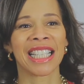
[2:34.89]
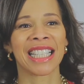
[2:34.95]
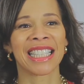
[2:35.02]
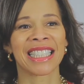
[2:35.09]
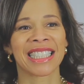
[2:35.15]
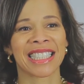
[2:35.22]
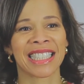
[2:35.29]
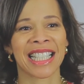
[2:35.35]

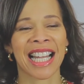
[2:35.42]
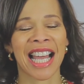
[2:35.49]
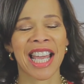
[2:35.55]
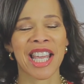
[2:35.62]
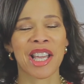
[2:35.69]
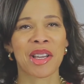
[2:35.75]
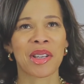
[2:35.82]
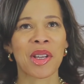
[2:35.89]
is
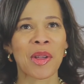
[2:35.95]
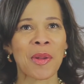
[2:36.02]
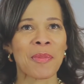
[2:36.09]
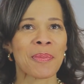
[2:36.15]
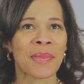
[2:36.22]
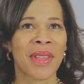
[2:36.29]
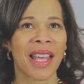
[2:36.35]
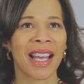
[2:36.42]
like,
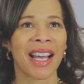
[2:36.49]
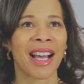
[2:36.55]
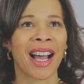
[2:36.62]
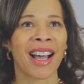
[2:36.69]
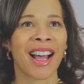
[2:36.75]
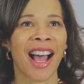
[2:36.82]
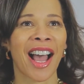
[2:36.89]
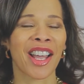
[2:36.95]

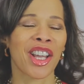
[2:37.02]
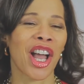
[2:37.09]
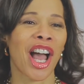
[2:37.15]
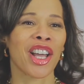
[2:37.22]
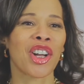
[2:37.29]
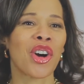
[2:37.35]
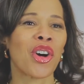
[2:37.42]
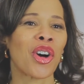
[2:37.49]
uh, I,
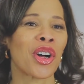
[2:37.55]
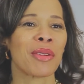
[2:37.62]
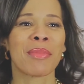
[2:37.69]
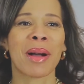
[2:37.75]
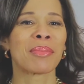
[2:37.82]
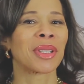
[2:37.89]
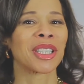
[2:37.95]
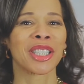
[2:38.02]
I, call her
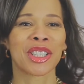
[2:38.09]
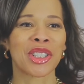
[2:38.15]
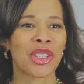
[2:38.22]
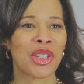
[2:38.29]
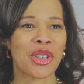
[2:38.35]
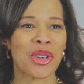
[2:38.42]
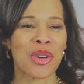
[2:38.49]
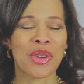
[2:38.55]
my
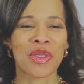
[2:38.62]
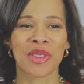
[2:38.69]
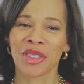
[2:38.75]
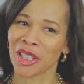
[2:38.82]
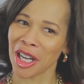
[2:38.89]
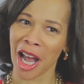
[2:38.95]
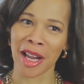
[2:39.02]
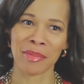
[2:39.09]
political
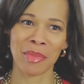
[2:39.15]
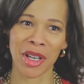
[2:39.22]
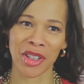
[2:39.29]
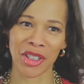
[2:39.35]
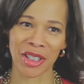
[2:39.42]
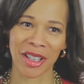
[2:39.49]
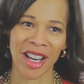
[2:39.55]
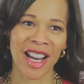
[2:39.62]

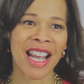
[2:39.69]
godmother.